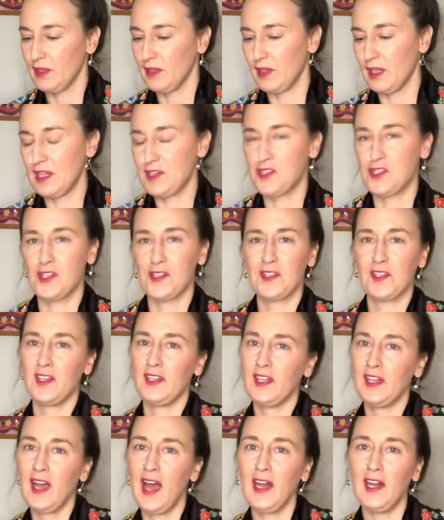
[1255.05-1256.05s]
it's just
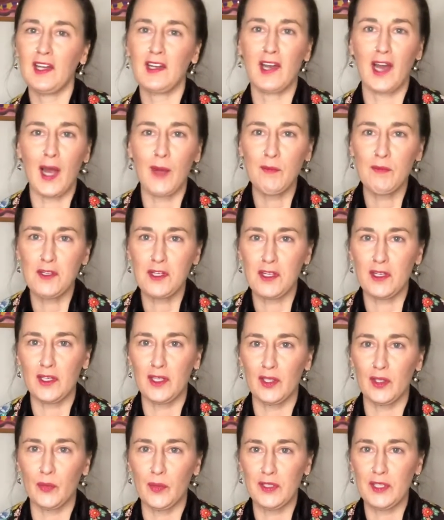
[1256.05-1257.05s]
gonna kind of come to
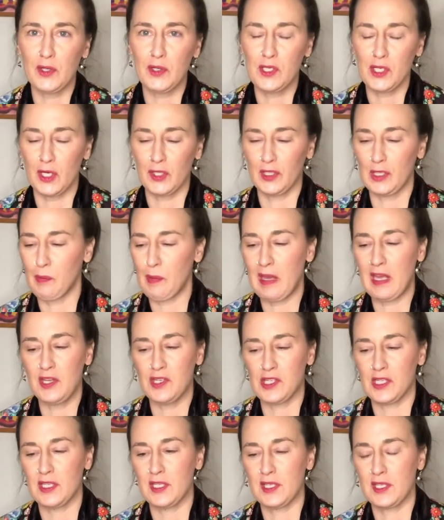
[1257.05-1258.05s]
you when you turn the
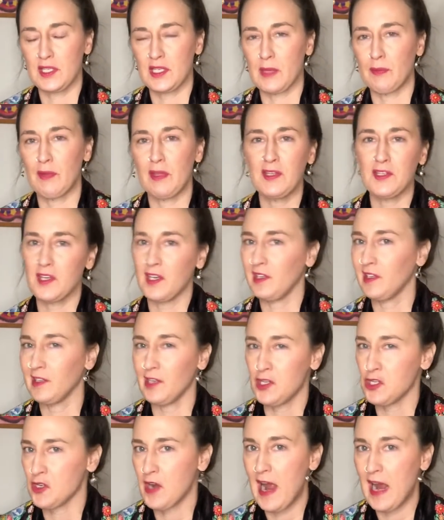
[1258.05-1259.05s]
pages. Something's gonna
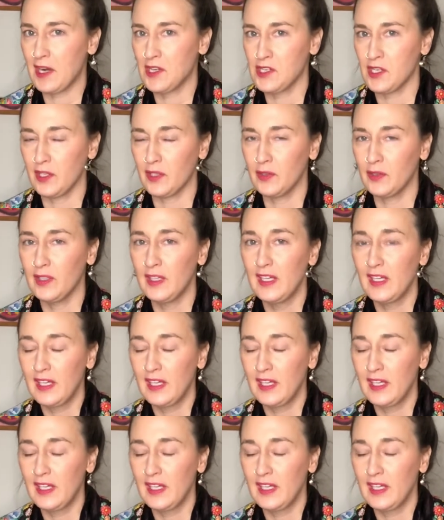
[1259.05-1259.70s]
attract you.